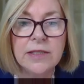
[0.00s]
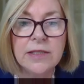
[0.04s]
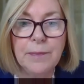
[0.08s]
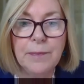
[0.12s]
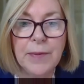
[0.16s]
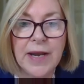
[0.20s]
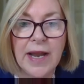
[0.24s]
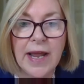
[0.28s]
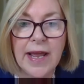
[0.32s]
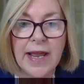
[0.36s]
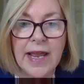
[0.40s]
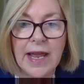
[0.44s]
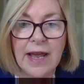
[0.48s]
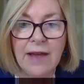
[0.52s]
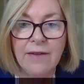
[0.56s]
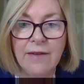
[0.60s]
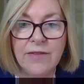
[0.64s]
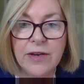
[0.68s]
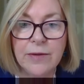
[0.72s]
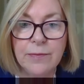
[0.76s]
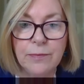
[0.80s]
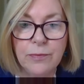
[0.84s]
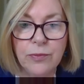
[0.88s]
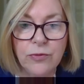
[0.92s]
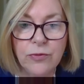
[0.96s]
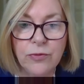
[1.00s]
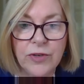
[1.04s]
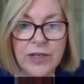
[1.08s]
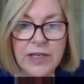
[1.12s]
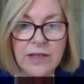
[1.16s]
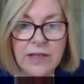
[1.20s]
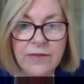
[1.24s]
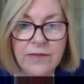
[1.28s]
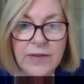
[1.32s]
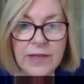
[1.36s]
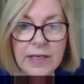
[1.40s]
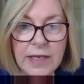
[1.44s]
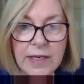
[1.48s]
but I have an
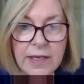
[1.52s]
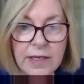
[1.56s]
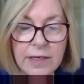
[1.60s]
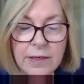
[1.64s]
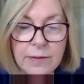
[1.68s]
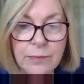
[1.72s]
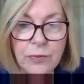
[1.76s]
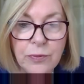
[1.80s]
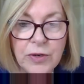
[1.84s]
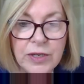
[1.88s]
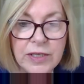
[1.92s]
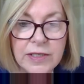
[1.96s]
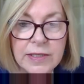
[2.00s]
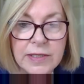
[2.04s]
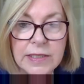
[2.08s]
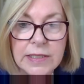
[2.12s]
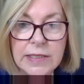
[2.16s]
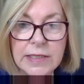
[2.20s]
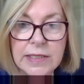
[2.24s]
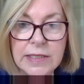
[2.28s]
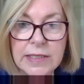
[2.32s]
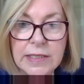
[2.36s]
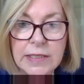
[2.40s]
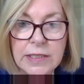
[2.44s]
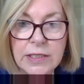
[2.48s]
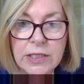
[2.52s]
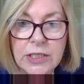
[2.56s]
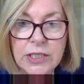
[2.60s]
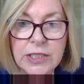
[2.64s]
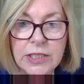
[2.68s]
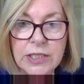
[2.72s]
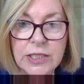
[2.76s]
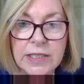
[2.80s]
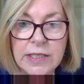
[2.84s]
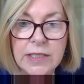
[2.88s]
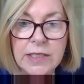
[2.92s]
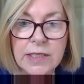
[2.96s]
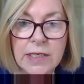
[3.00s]
abbreviated
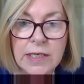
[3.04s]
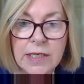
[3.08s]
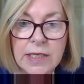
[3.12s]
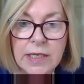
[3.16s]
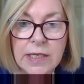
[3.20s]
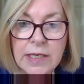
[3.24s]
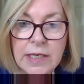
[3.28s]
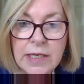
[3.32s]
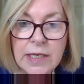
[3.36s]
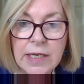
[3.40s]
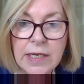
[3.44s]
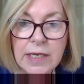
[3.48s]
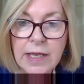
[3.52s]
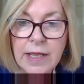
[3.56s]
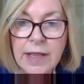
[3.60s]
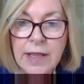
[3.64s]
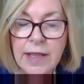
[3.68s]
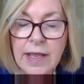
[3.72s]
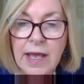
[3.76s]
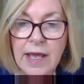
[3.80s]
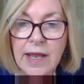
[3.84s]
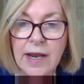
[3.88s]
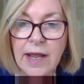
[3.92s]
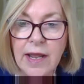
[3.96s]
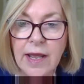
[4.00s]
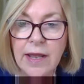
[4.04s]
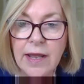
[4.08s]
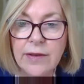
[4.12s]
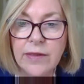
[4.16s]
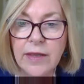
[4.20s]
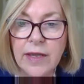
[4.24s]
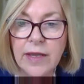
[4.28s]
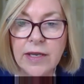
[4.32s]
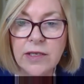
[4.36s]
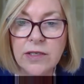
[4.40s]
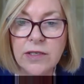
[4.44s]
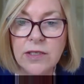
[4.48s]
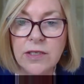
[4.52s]
presentation that I'd
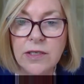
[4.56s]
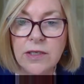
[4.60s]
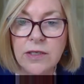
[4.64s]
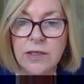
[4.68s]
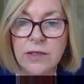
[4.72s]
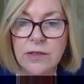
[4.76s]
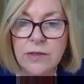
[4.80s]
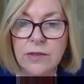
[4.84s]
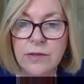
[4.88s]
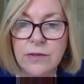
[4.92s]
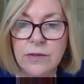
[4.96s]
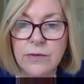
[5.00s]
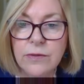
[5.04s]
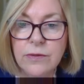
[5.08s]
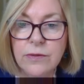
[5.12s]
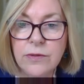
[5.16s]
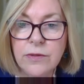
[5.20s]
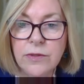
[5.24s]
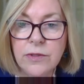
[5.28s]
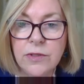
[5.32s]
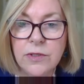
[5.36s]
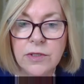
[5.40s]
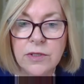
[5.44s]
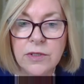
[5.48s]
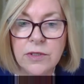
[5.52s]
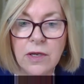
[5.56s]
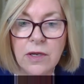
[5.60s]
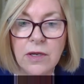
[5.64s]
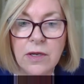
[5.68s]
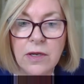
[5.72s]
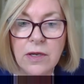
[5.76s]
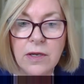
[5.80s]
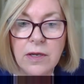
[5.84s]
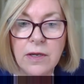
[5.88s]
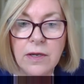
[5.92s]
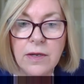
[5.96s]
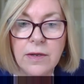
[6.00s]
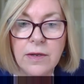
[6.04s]
like to use.
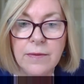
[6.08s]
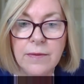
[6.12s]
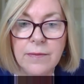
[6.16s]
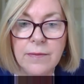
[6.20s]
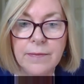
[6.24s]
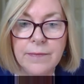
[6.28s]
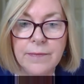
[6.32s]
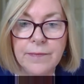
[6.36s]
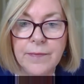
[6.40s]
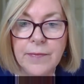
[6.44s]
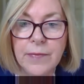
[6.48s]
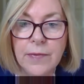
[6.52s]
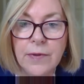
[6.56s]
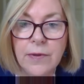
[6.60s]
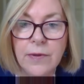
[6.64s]
Um,